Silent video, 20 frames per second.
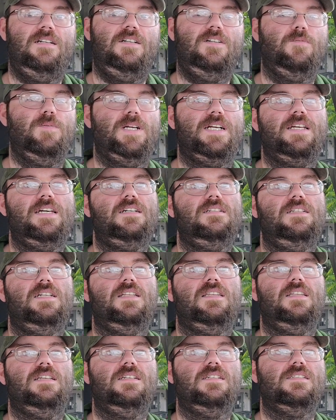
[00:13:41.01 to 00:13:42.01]
We can't let
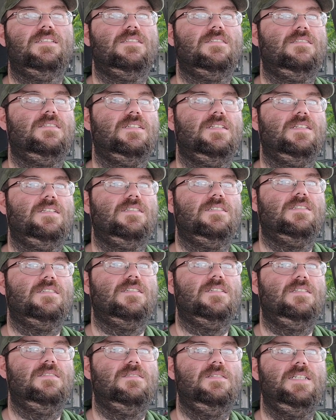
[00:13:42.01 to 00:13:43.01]
this
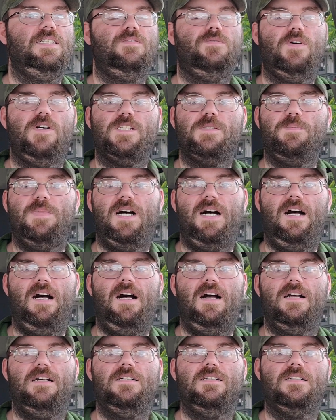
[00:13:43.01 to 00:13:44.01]
just leave us
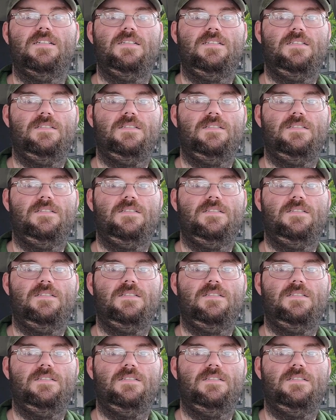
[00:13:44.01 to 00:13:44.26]
behind.